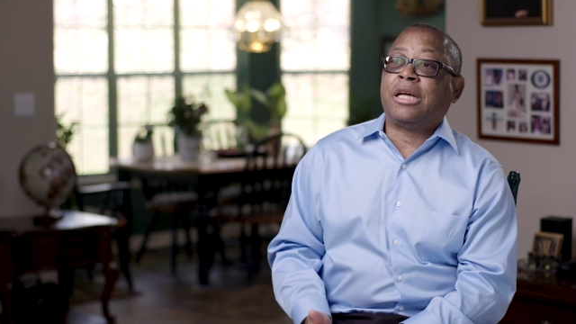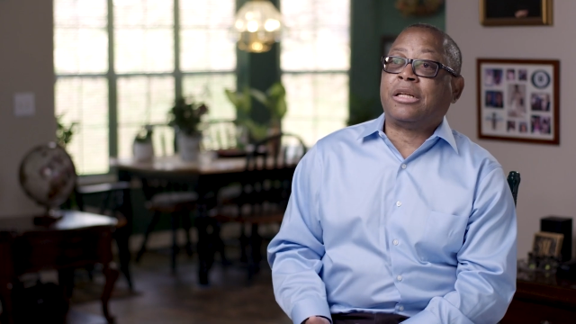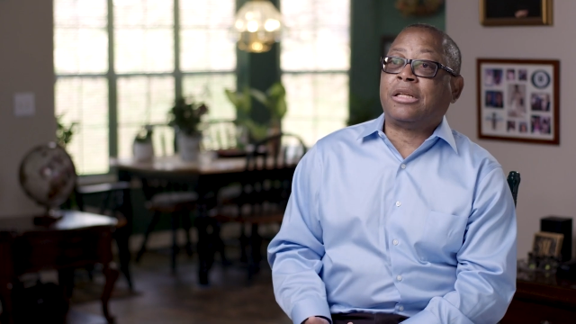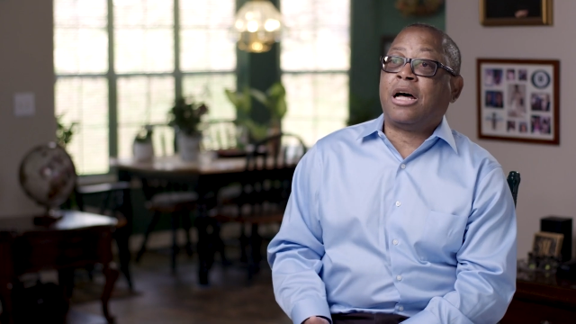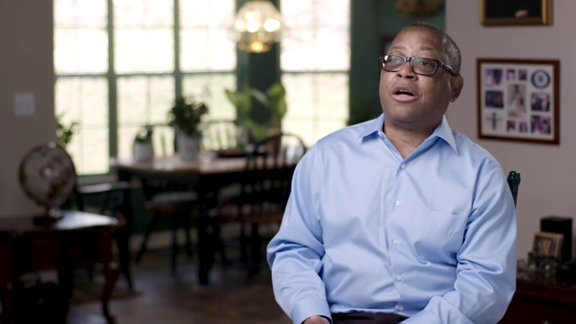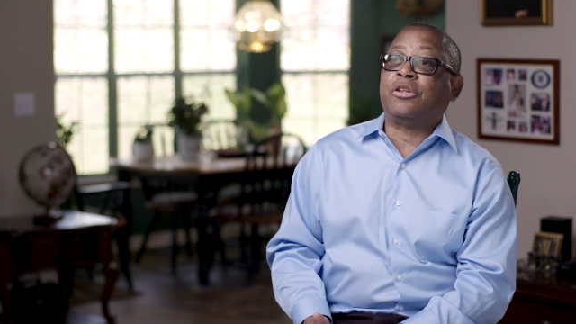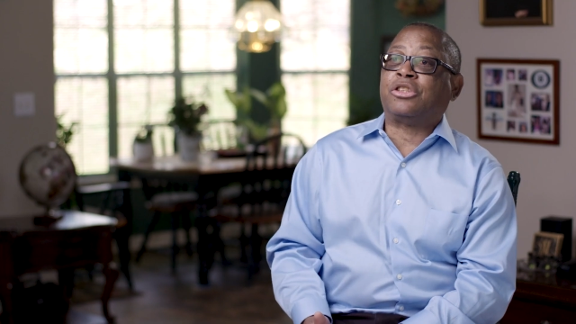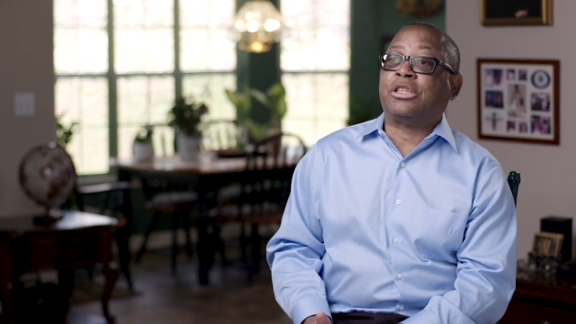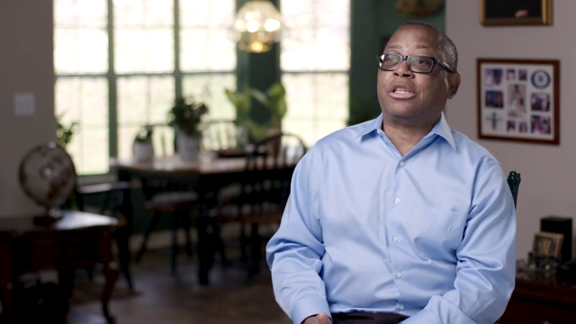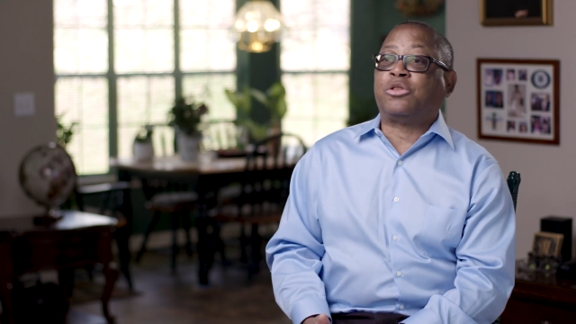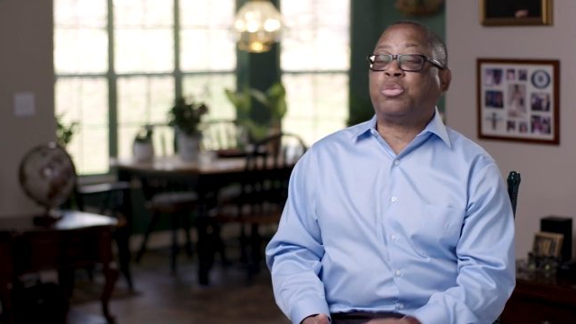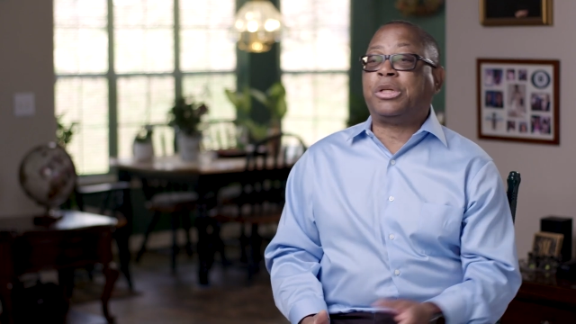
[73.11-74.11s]

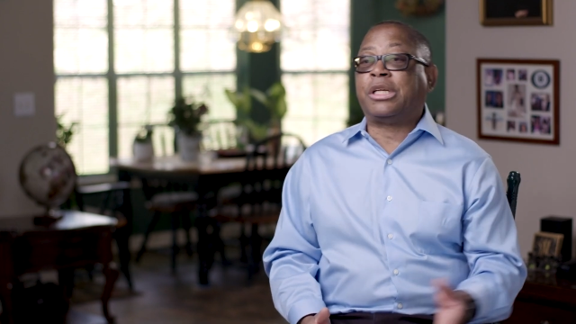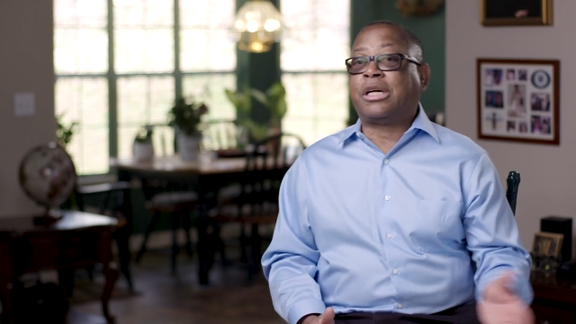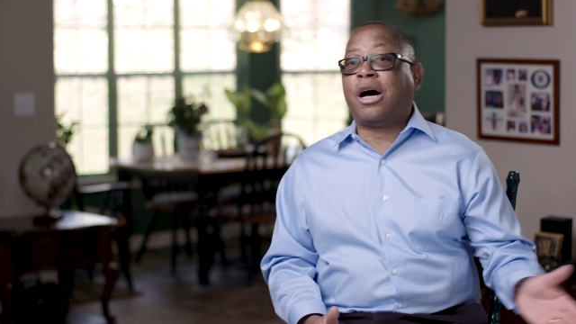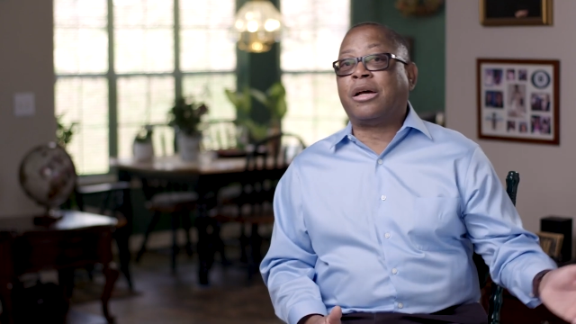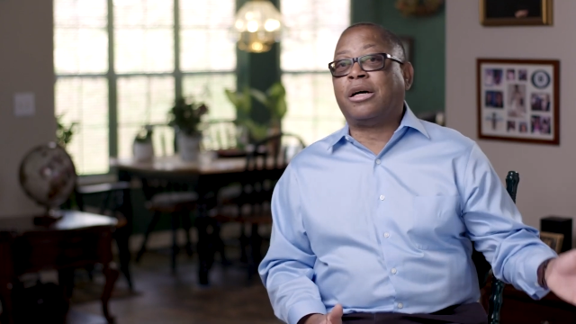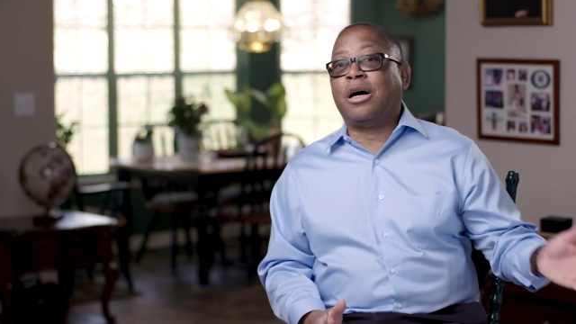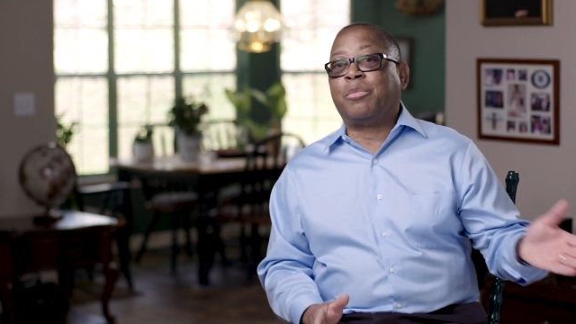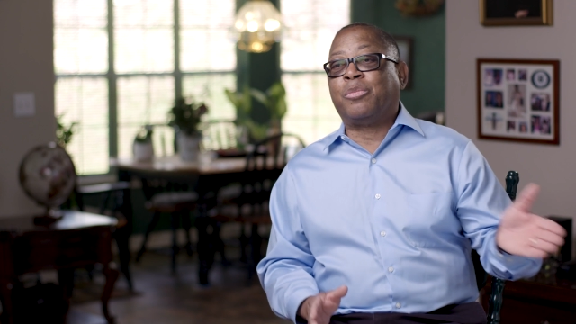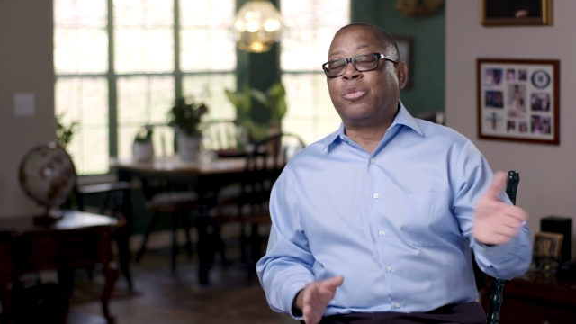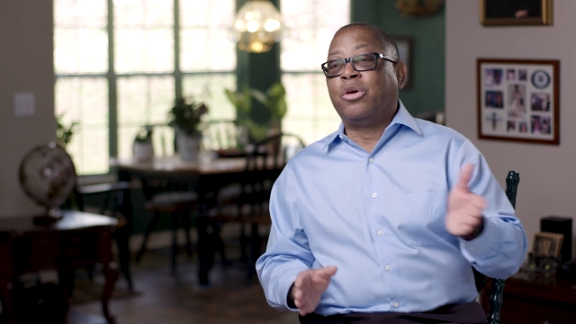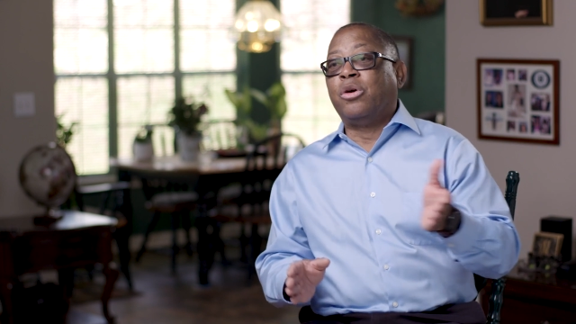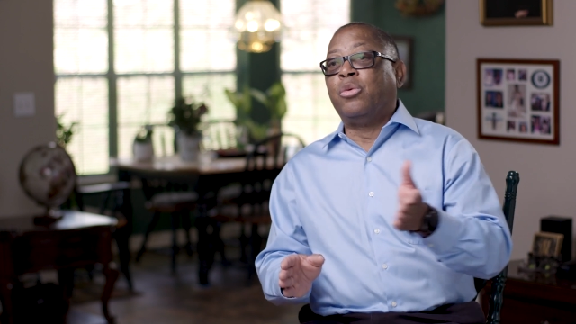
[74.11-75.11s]
technology has really caught
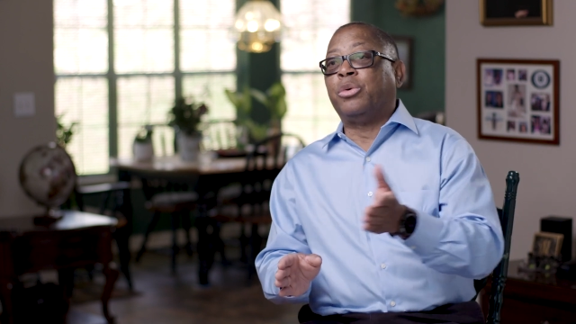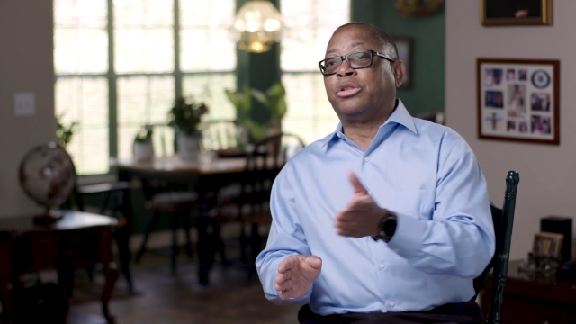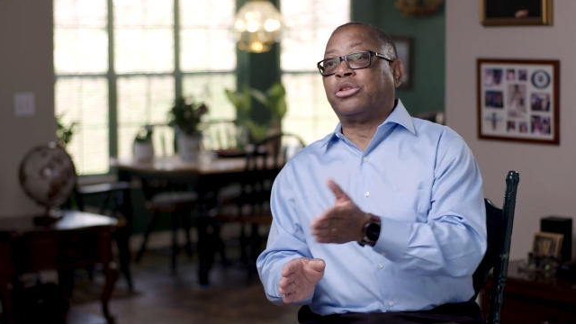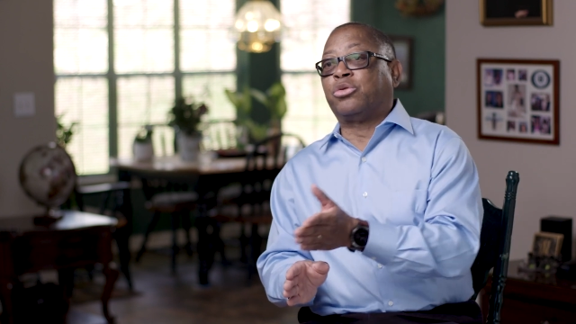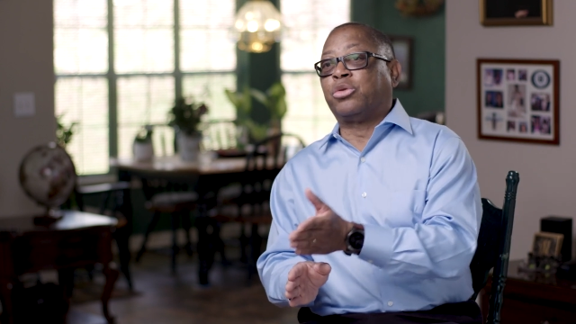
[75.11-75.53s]
up with the